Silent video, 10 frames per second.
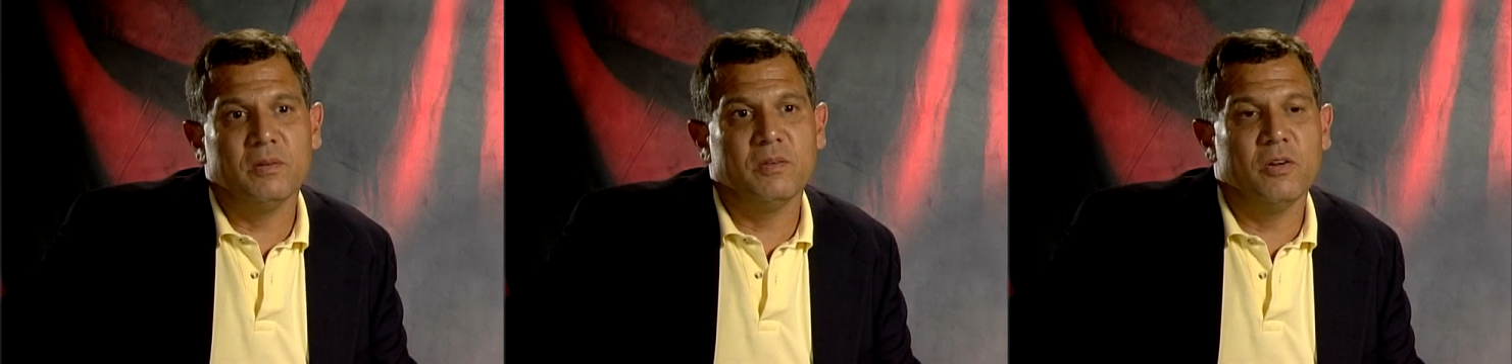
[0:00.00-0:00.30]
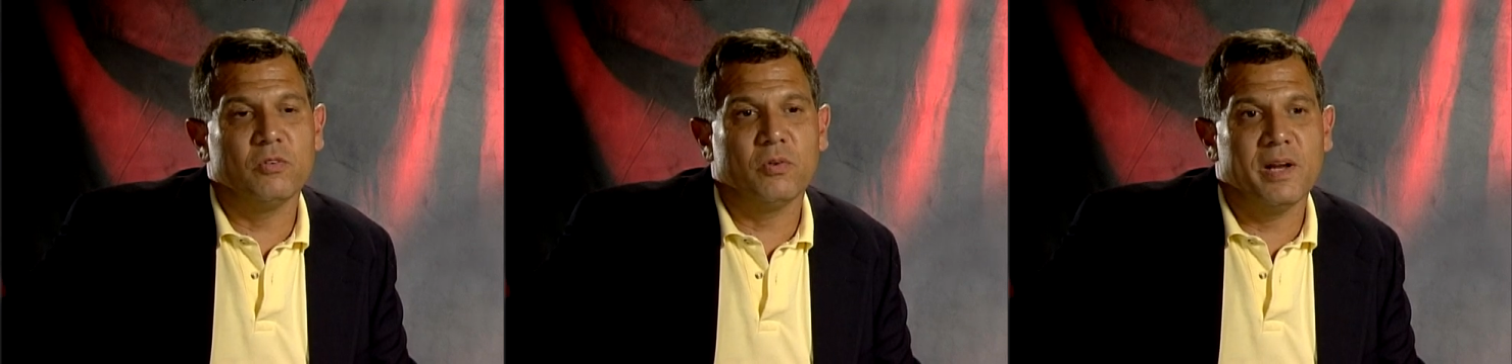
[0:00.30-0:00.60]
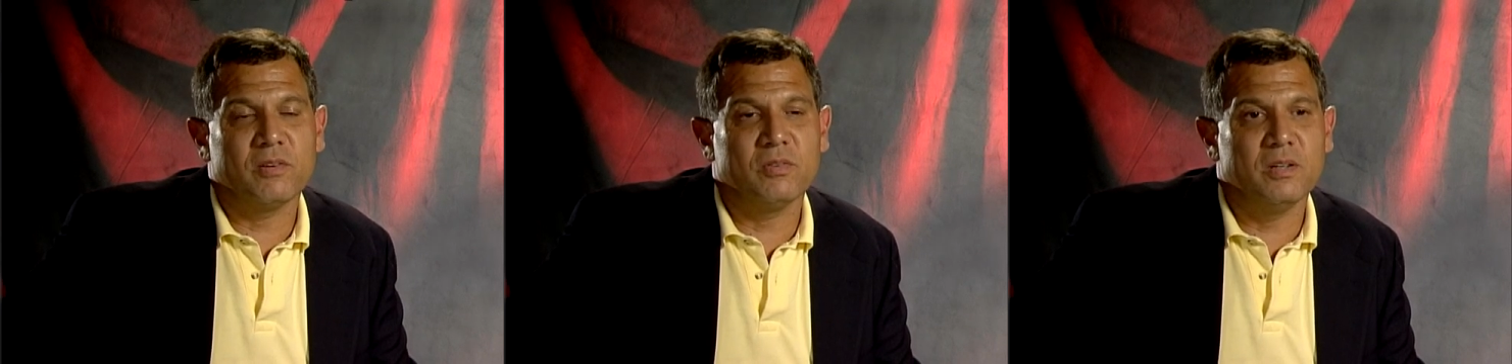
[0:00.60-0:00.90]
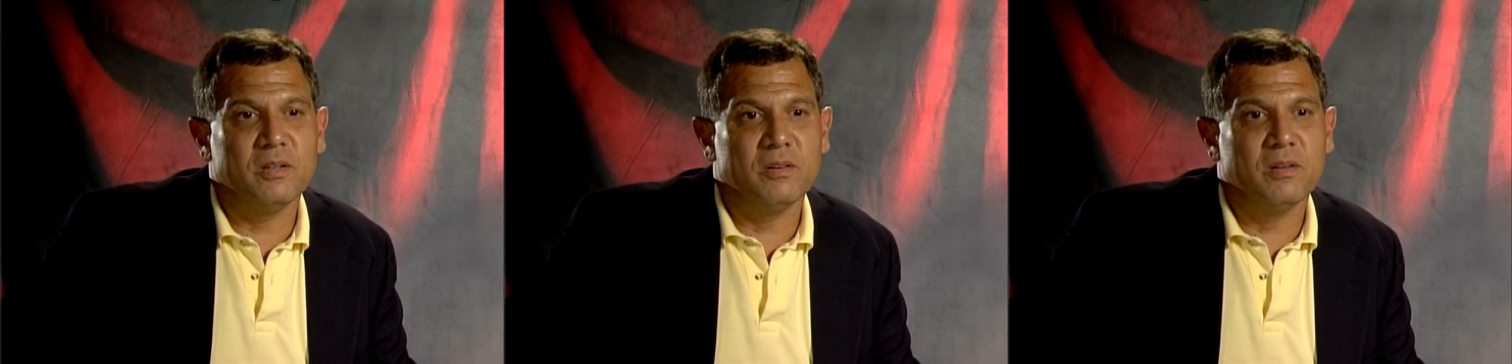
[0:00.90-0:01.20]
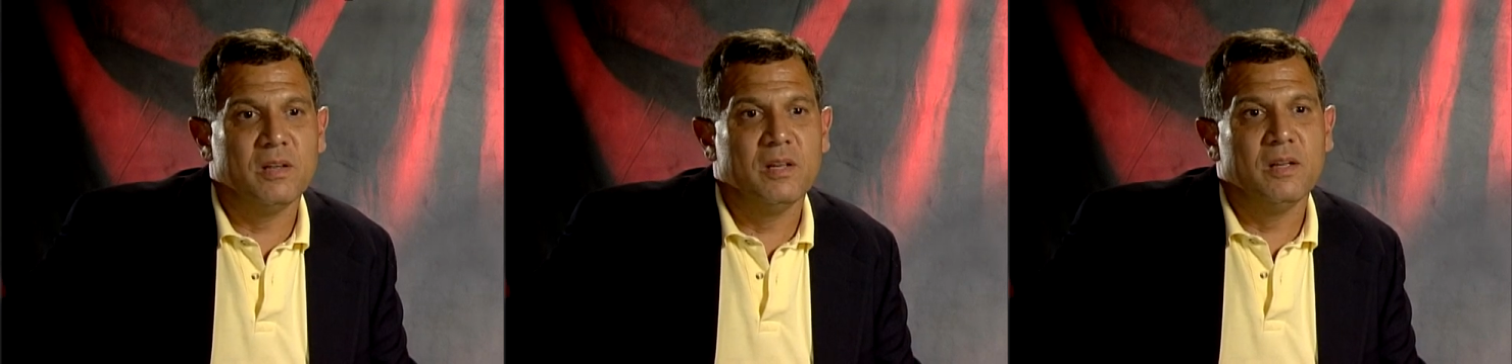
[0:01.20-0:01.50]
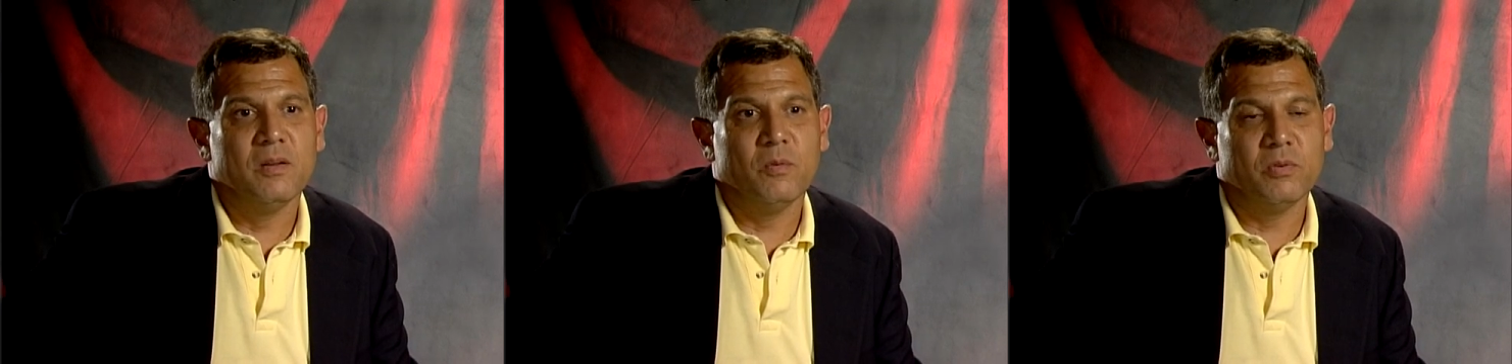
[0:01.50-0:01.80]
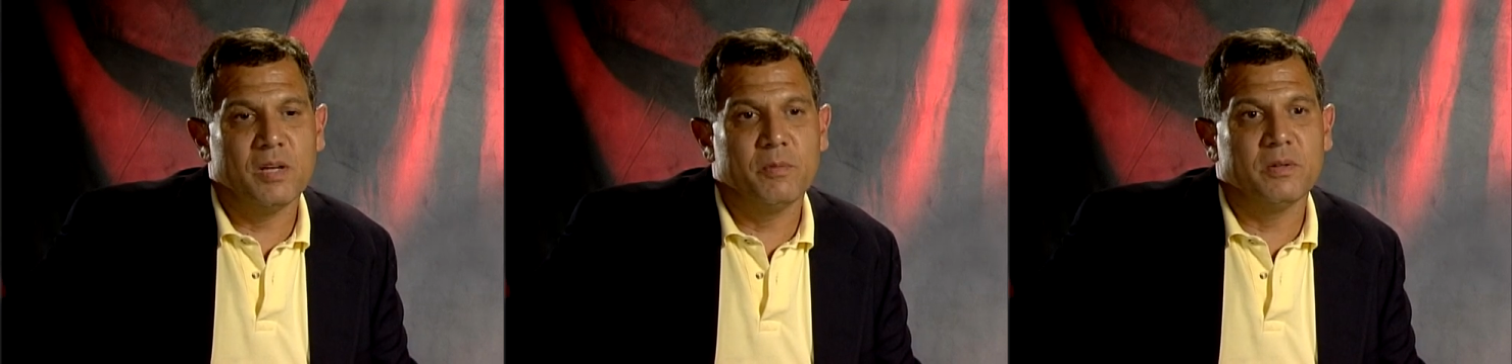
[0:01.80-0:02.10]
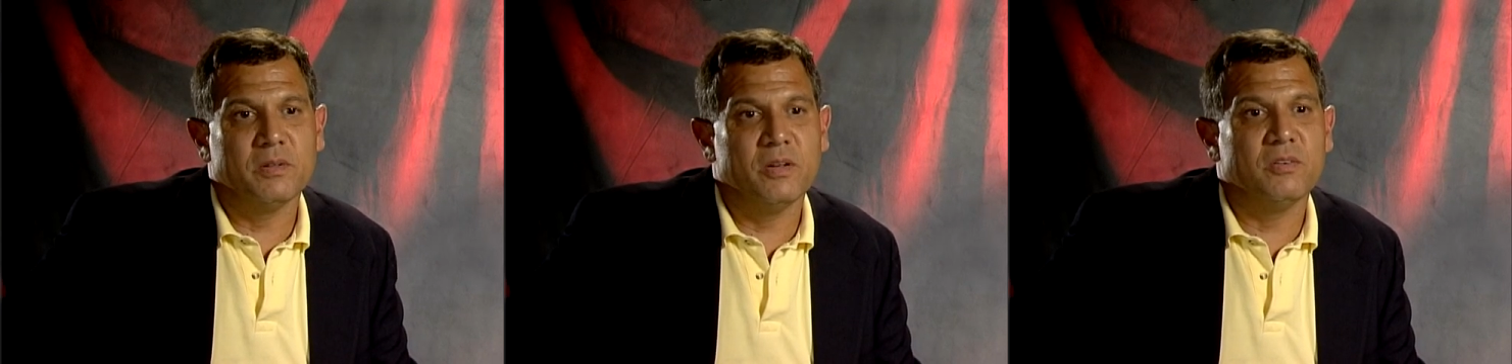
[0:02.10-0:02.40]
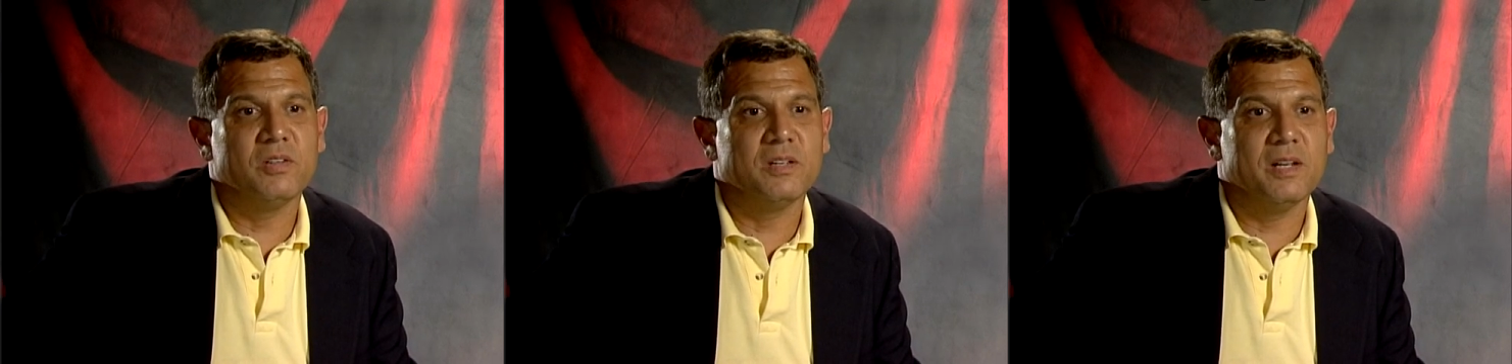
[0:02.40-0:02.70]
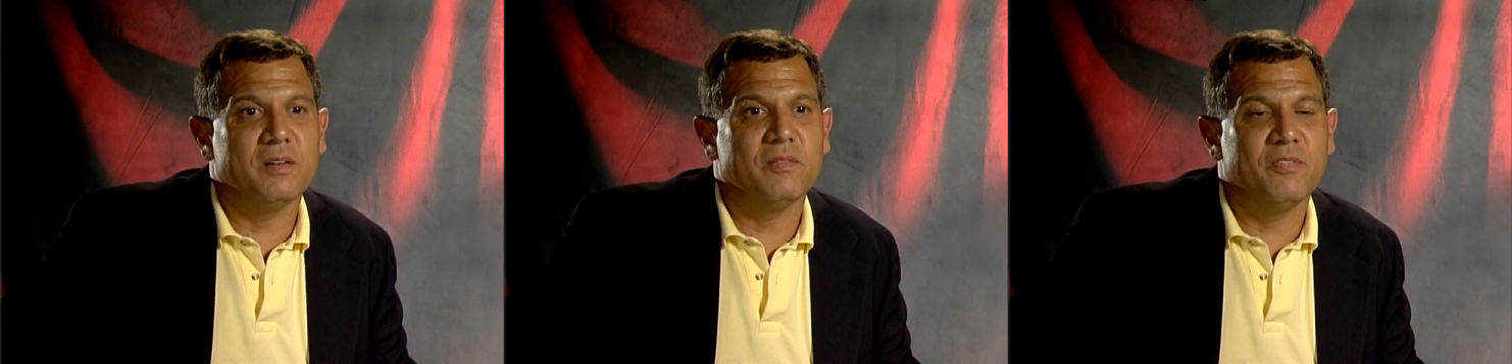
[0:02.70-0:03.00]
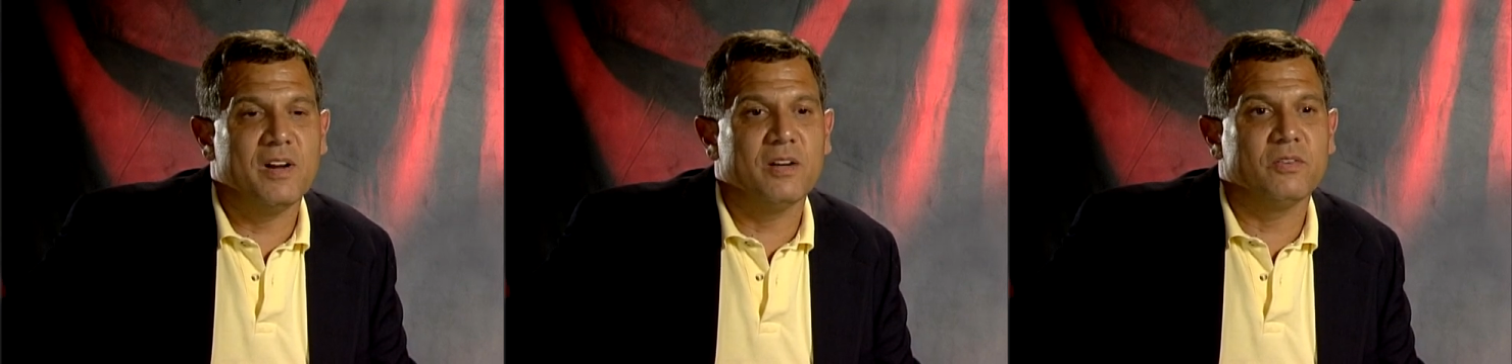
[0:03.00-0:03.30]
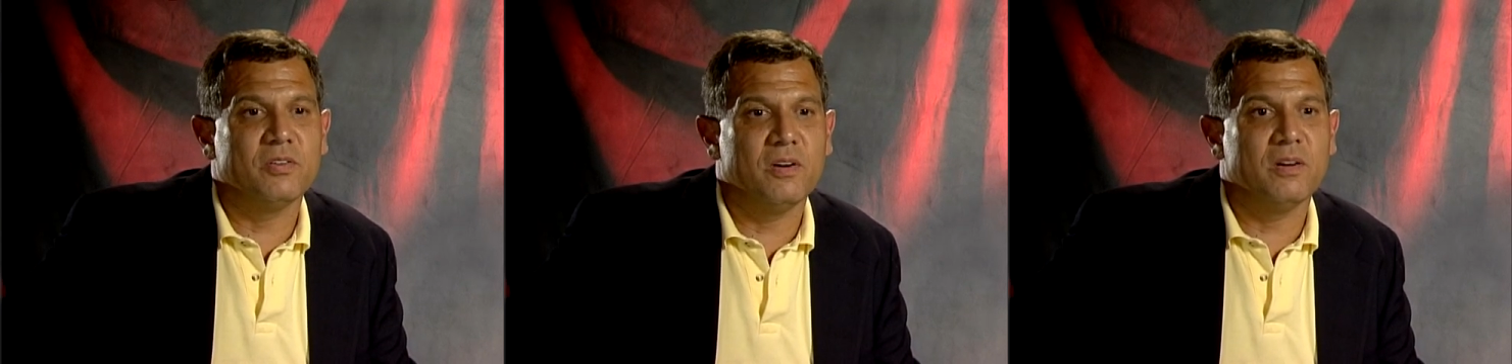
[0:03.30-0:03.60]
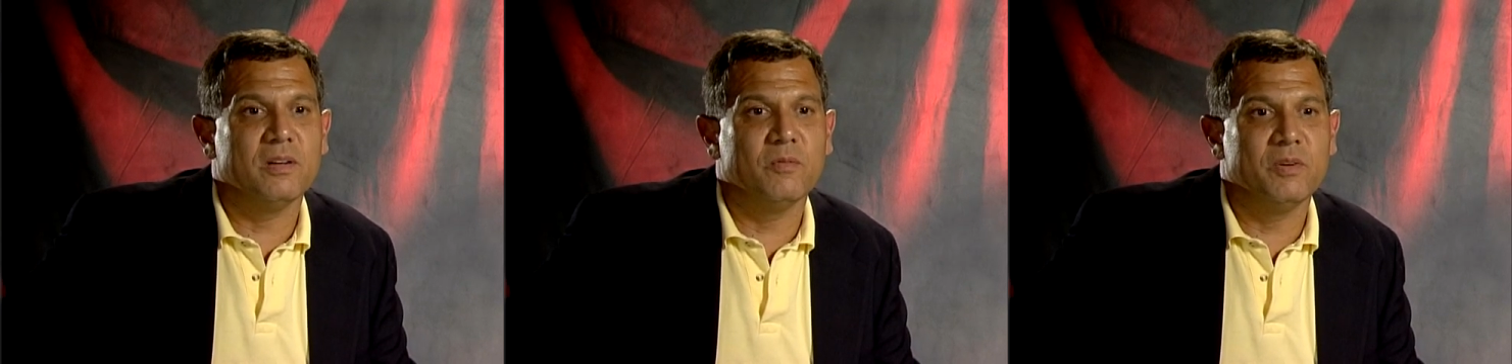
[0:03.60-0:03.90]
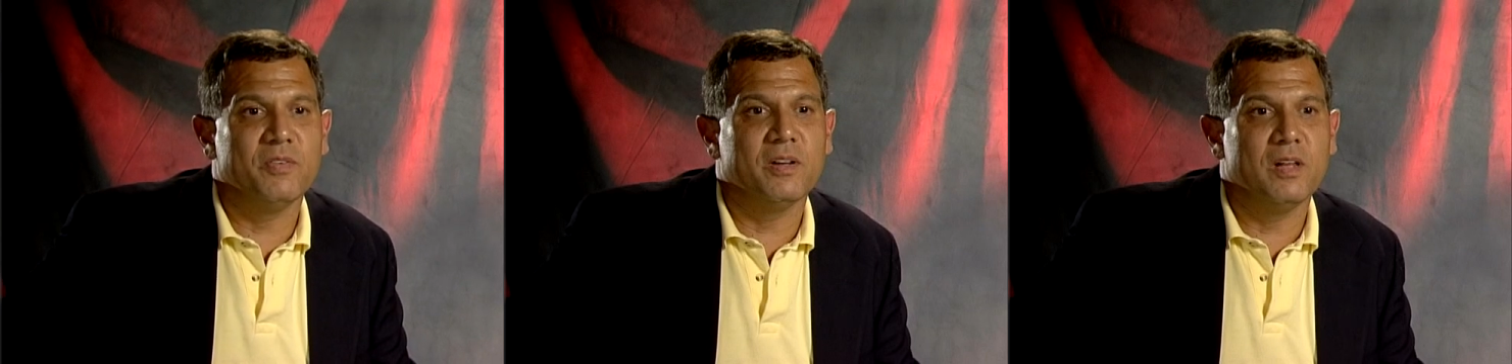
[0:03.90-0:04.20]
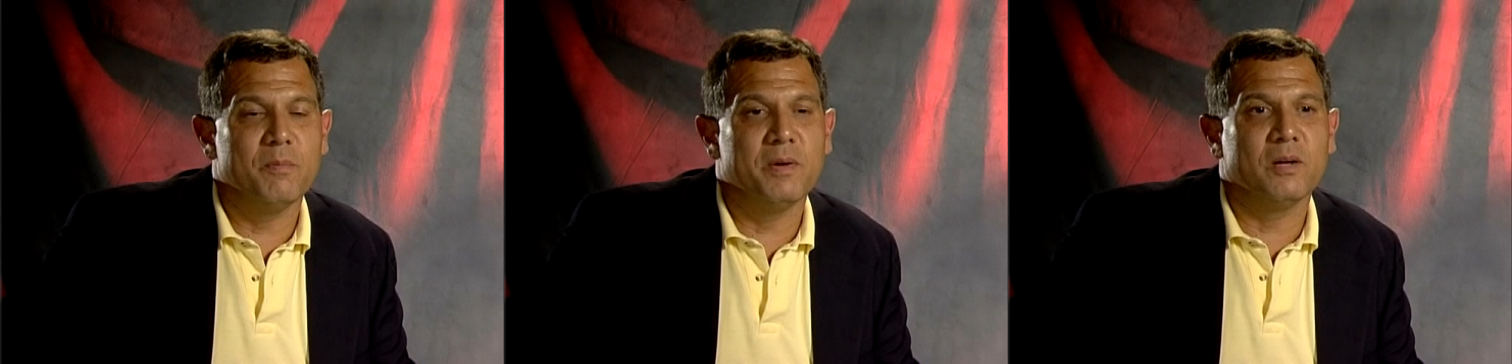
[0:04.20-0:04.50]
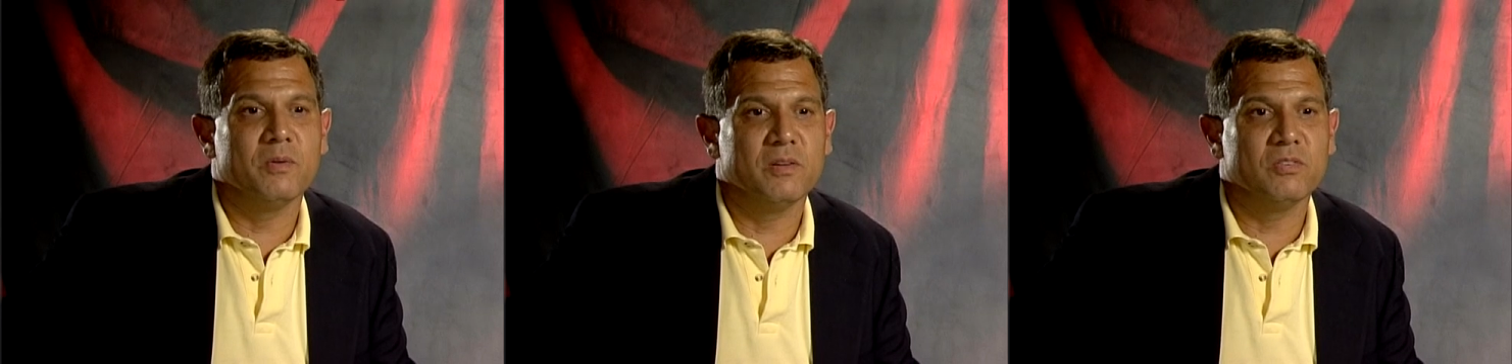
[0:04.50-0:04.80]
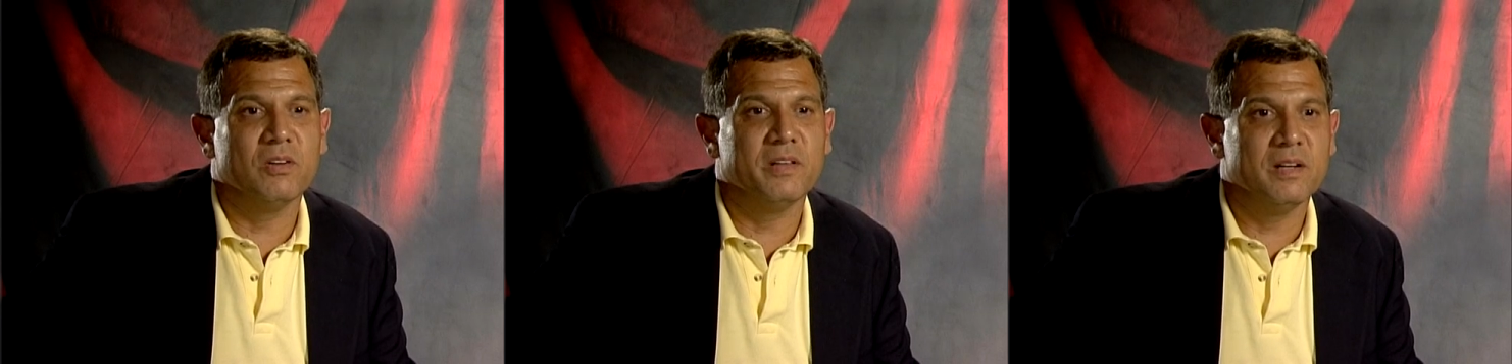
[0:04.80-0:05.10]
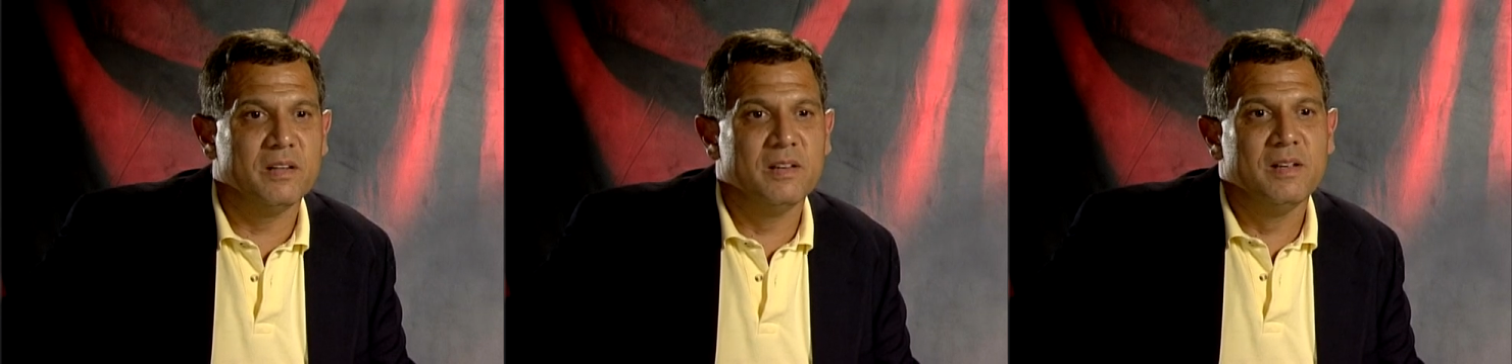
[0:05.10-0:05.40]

dozer actually was able to negotiate that final turn, and we felt a lot better when we saw that